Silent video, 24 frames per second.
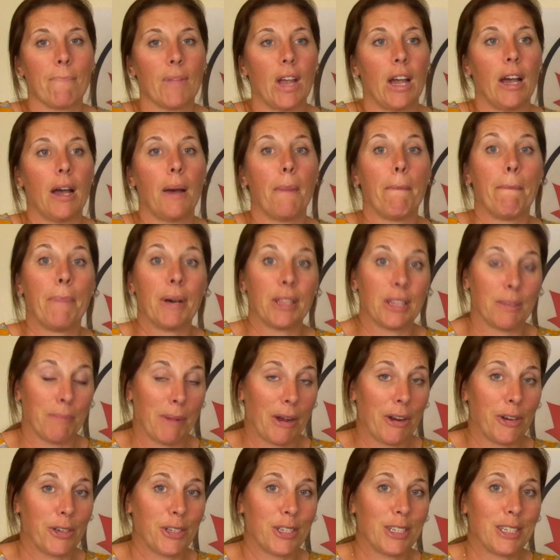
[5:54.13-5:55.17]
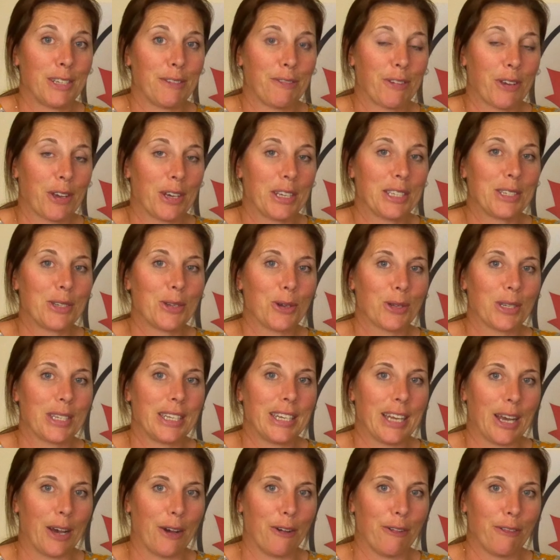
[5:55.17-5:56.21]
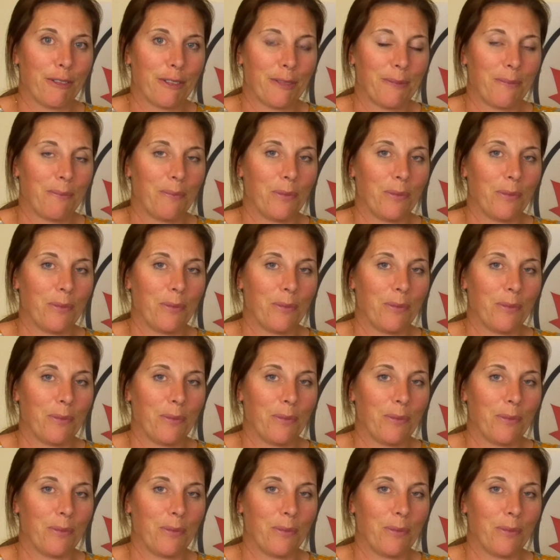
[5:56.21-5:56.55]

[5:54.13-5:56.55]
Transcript: Uh, but the marriage certificate is not enough.